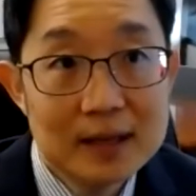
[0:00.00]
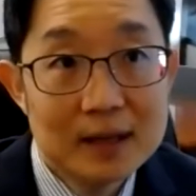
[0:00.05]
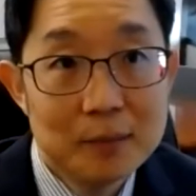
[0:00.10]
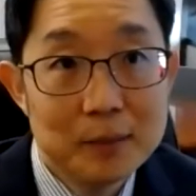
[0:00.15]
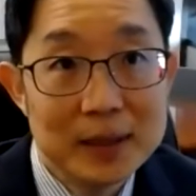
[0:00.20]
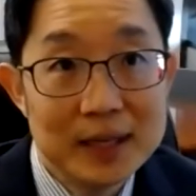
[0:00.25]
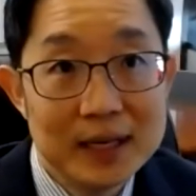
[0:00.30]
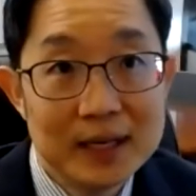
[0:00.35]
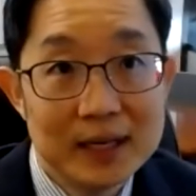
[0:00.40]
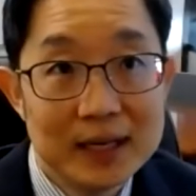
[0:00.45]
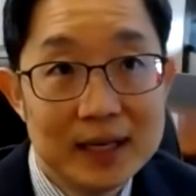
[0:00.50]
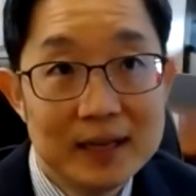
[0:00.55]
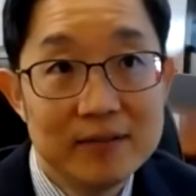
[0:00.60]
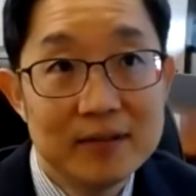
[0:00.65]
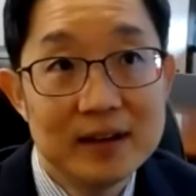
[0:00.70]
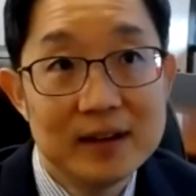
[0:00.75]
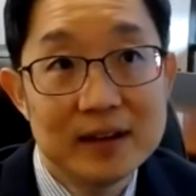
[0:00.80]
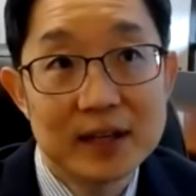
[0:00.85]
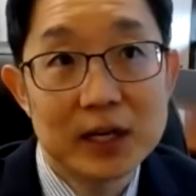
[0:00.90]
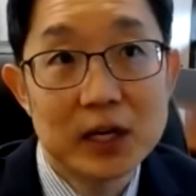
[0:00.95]
Meaning,
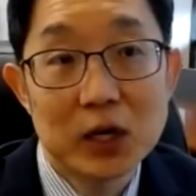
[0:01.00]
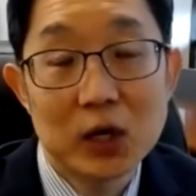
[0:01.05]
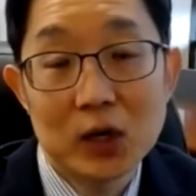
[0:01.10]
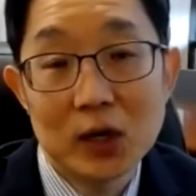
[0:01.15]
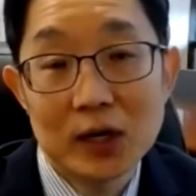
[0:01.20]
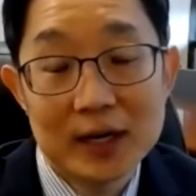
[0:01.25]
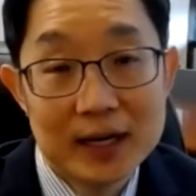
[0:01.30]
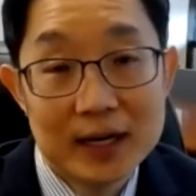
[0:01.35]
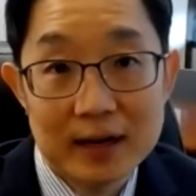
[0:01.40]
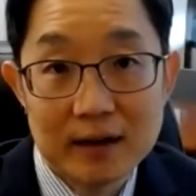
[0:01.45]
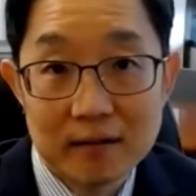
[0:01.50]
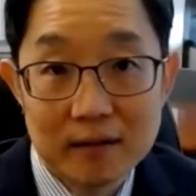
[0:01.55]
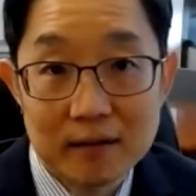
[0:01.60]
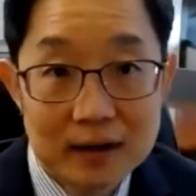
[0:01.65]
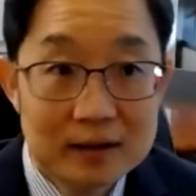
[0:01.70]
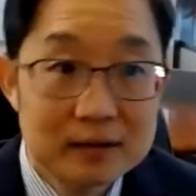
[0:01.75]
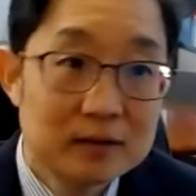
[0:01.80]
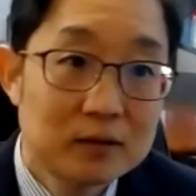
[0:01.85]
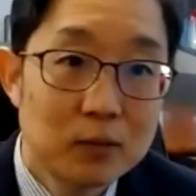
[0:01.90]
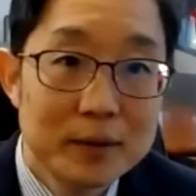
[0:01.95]
even in the current
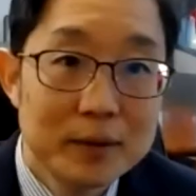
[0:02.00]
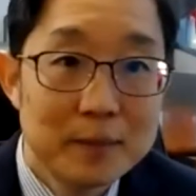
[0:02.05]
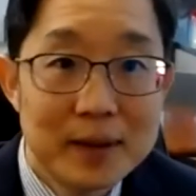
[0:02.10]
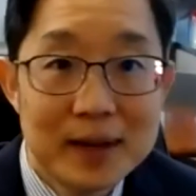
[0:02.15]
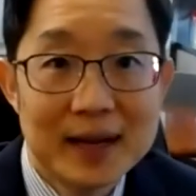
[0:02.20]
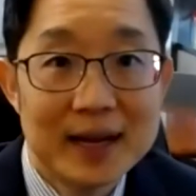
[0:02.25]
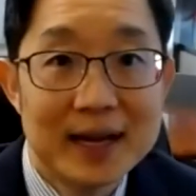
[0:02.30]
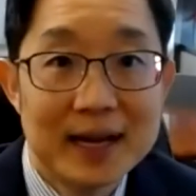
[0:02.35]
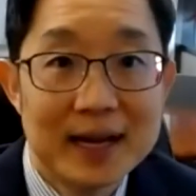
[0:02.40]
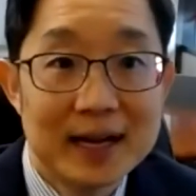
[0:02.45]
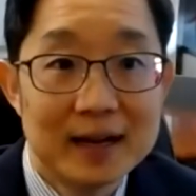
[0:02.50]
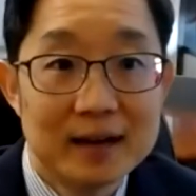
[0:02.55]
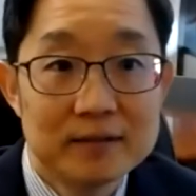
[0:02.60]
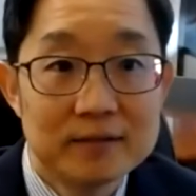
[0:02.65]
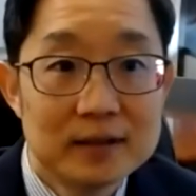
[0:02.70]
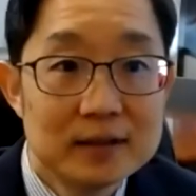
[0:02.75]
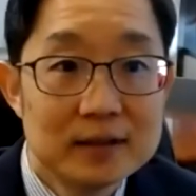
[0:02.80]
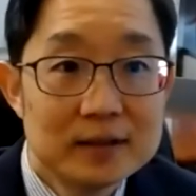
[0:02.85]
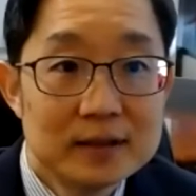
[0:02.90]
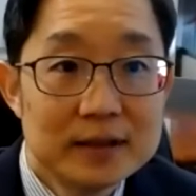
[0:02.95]
era, we may have,
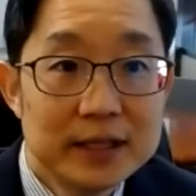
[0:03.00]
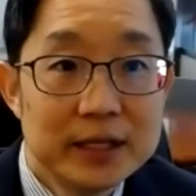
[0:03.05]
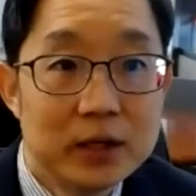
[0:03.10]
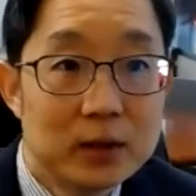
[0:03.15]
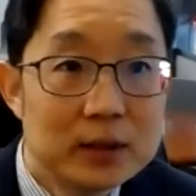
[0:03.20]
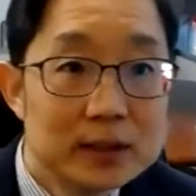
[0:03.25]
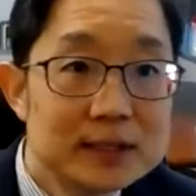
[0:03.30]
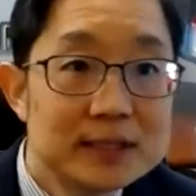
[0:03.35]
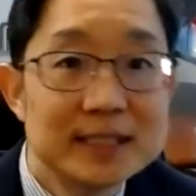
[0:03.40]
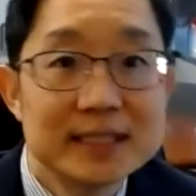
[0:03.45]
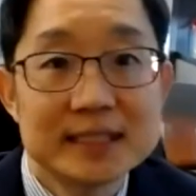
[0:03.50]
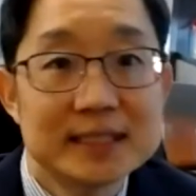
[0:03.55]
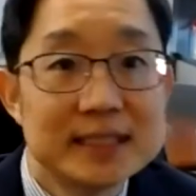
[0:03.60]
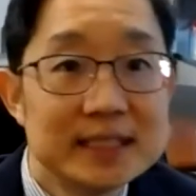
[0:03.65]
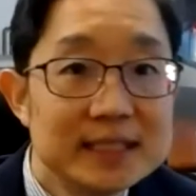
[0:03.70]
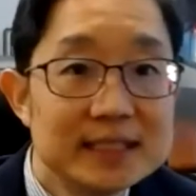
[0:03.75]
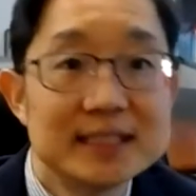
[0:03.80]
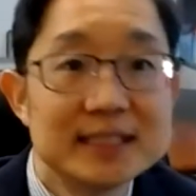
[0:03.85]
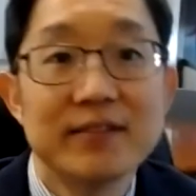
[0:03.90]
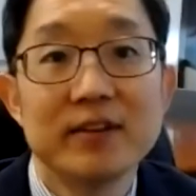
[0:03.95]
you know,
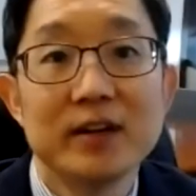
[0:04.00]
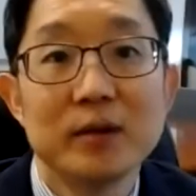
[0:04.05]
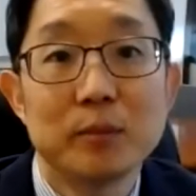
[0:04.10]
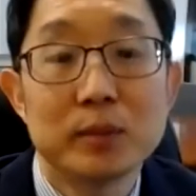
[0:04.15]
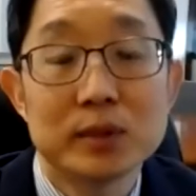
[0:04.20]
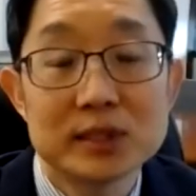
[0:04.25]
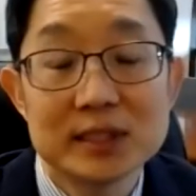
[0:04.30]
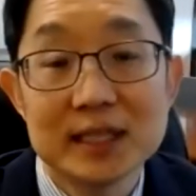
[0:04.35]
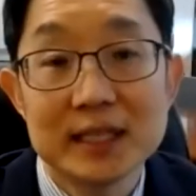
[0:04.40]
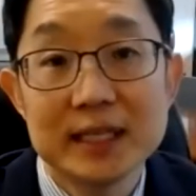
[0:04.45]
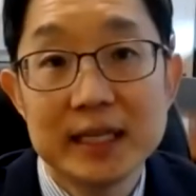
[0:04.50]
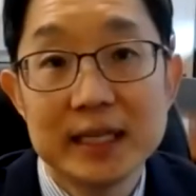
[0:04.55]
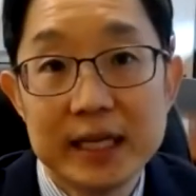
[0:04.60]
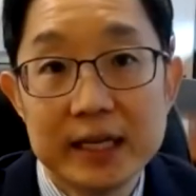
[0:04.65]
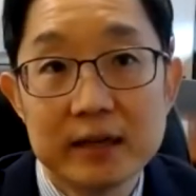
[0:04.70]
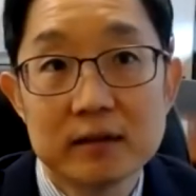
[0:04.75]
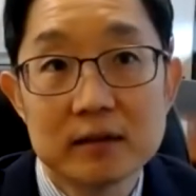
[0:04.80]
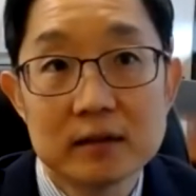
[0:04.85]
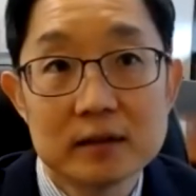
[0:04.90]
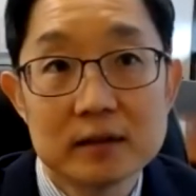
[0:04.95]
60, 70%
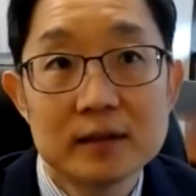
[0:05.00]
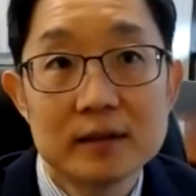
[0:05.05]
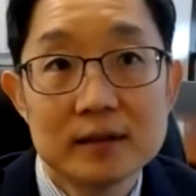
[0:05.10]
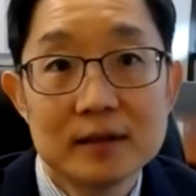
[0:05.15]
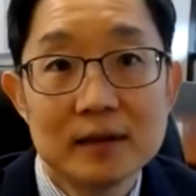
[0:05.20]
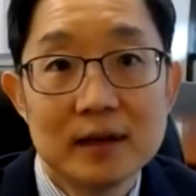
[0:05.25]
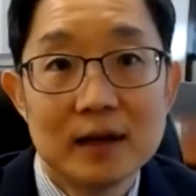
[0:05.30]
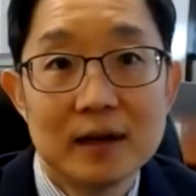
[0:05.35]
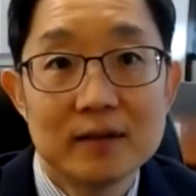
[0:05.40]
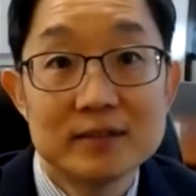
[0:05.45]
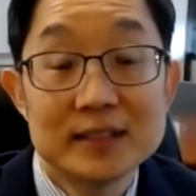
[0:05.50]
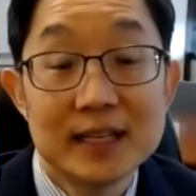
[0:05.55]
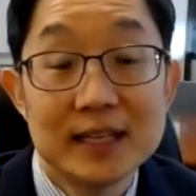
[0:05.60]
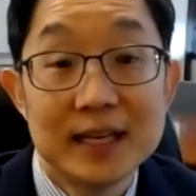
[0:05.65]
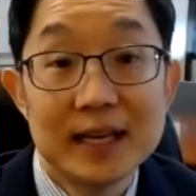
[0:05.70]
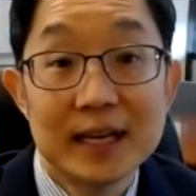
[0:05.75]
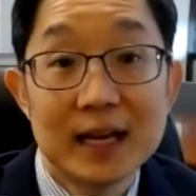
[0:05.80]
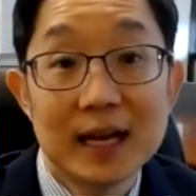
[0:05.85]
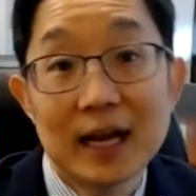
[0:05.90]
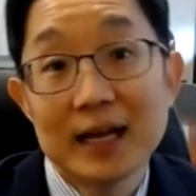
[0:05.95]
yield of
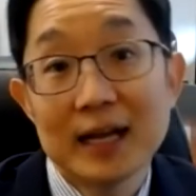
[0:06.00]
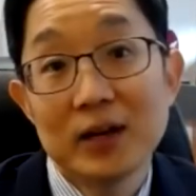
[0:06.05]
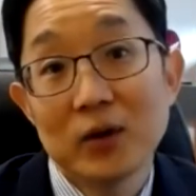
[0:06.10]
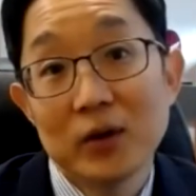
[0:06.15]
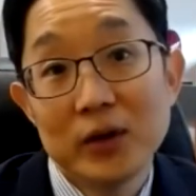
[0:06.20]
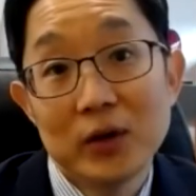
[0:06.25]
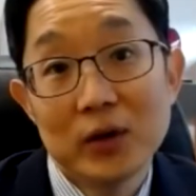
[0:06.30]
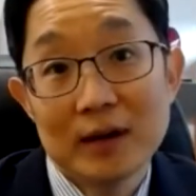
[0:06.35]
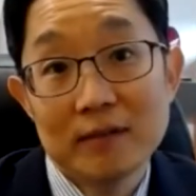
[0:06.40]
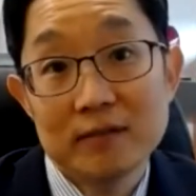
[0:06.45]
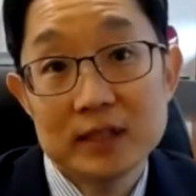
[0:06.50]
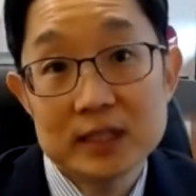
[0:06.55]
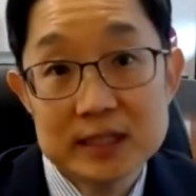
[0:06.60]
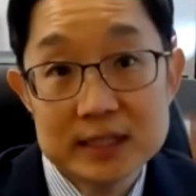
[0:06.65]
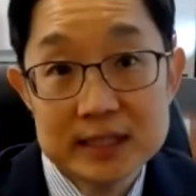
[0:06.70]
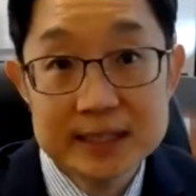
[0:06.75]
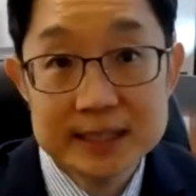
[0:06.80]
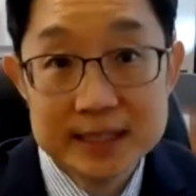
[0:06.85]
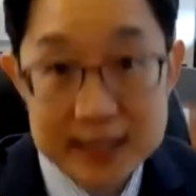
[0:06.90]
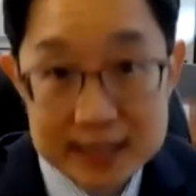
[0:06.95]
saying, I know you have
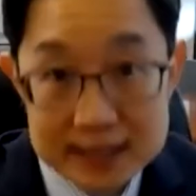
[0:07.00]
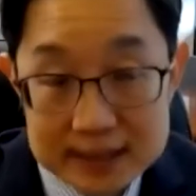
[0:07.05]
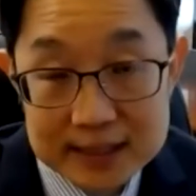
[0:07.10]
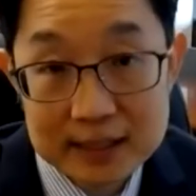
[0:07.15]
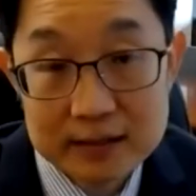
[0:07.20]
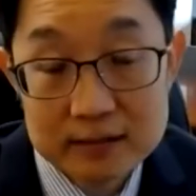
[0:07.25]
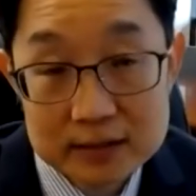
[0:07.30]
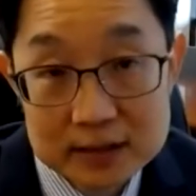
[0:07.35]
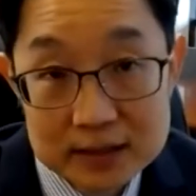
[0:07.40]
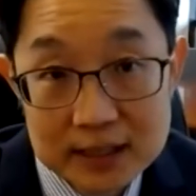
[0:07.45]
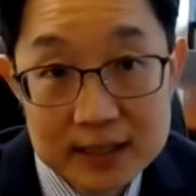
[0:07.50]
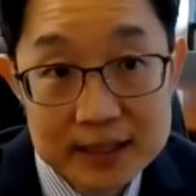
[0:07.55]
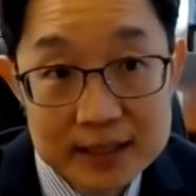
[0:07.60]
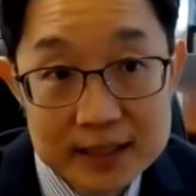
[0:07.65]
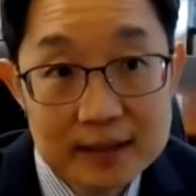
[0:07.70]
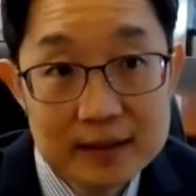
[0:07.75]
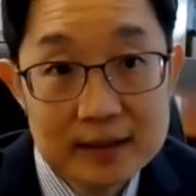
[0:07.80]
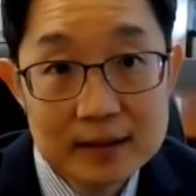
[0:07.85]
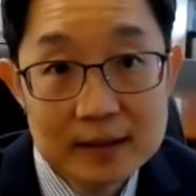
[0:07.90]
disease, and it sounds like